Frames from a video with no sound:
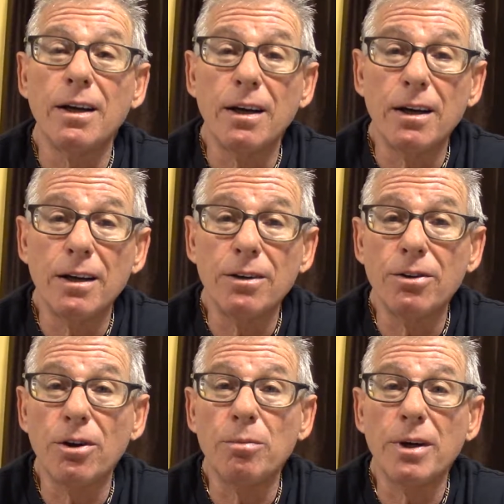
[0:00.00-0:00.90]

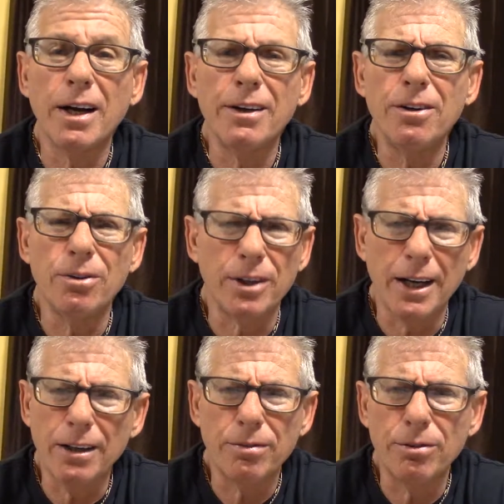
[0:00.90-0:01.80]
But I know
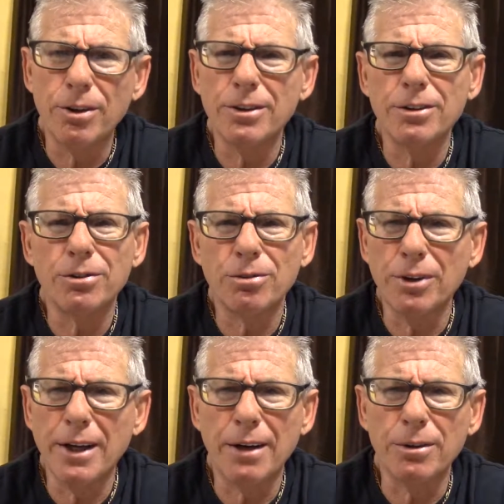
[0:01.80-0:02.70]
California's
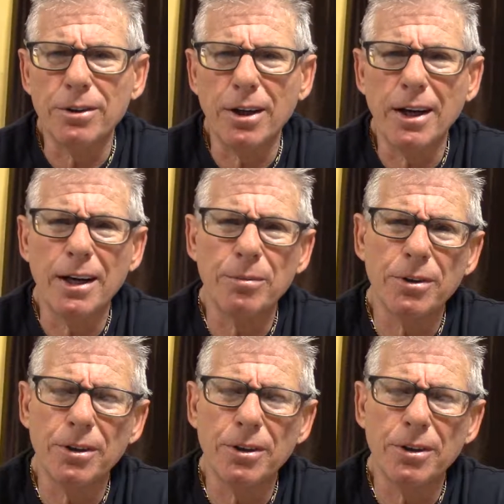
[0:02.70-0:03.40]
3-hour time,